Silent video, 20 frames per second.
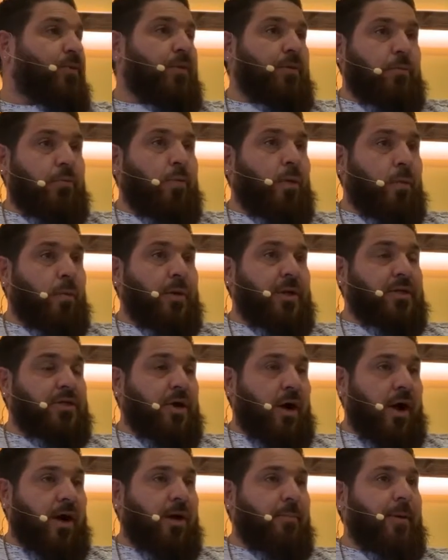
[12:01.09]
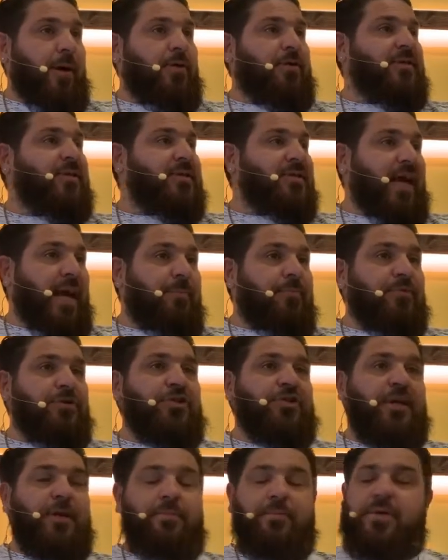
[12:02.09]
When we talk about
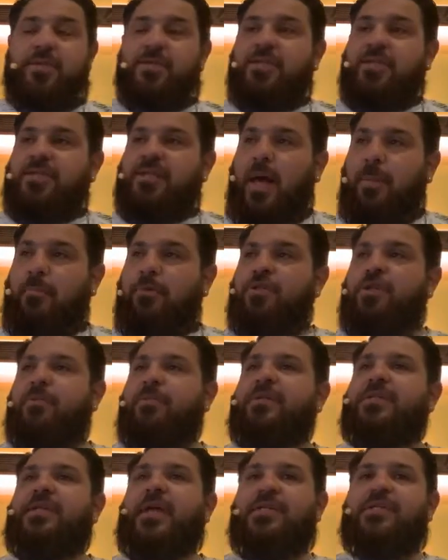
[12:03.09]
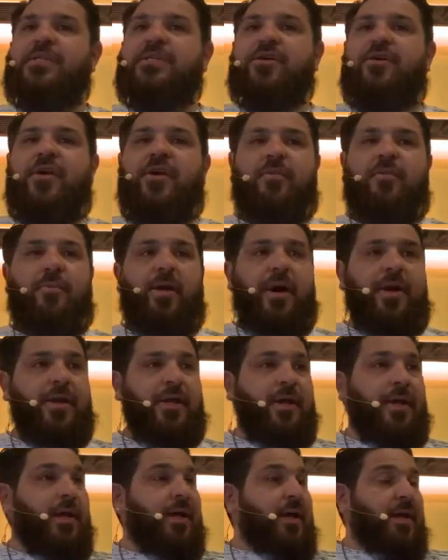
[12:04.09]
discipleship, because discipleship is necessary in the body,
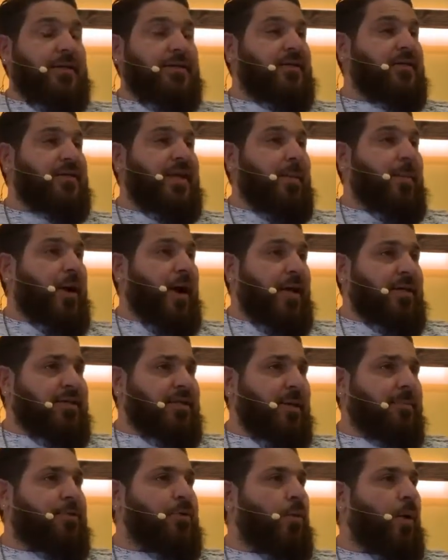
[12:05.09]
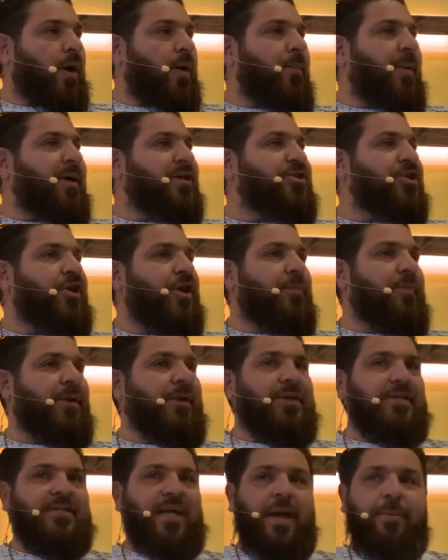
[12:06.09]
it's the same concept. You want to make sure you're being
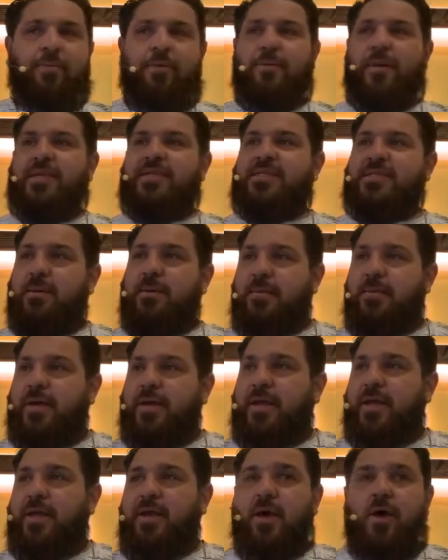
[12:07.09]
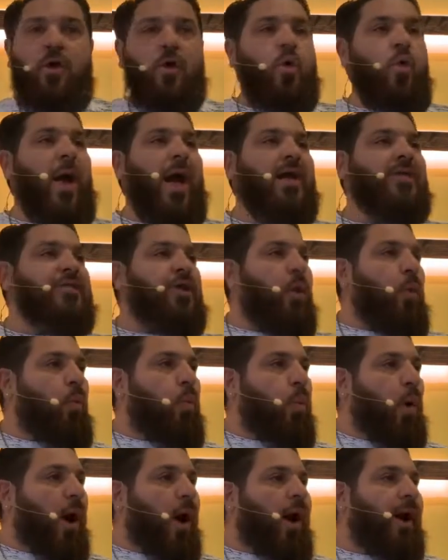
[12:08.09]
discipled by somebody who has a
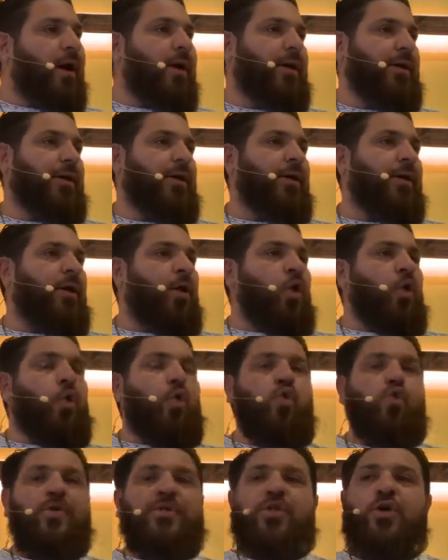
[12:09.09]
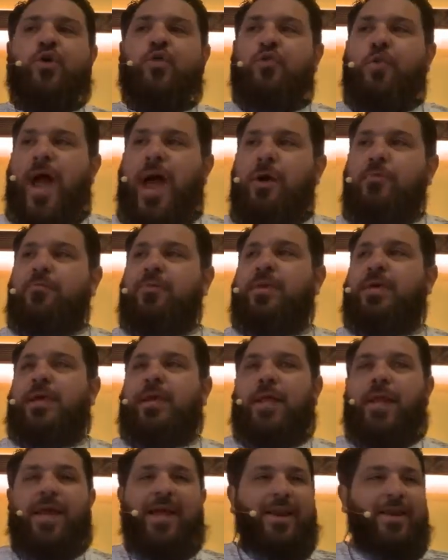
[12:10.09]
walk who is grounded,
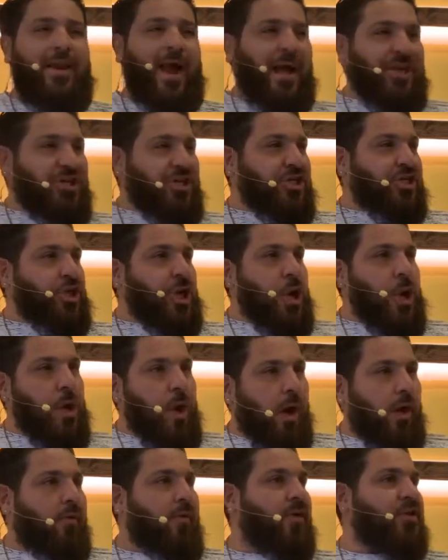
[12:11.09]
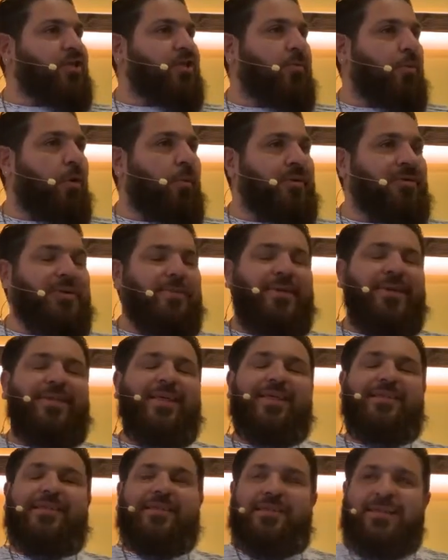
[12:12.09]
not just knowledgeable, but somebody
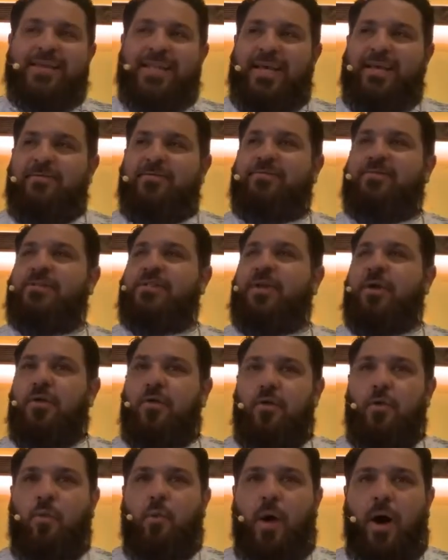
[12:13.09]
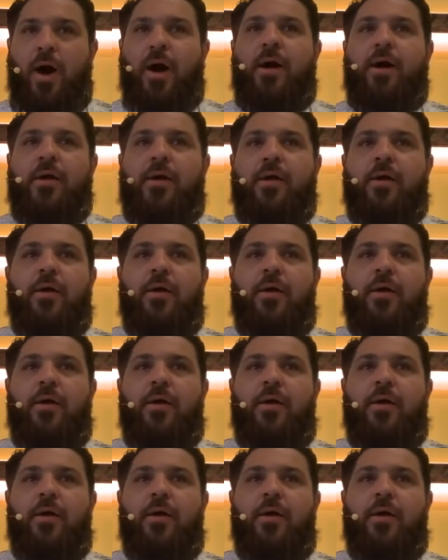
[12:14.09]
that lives the walk.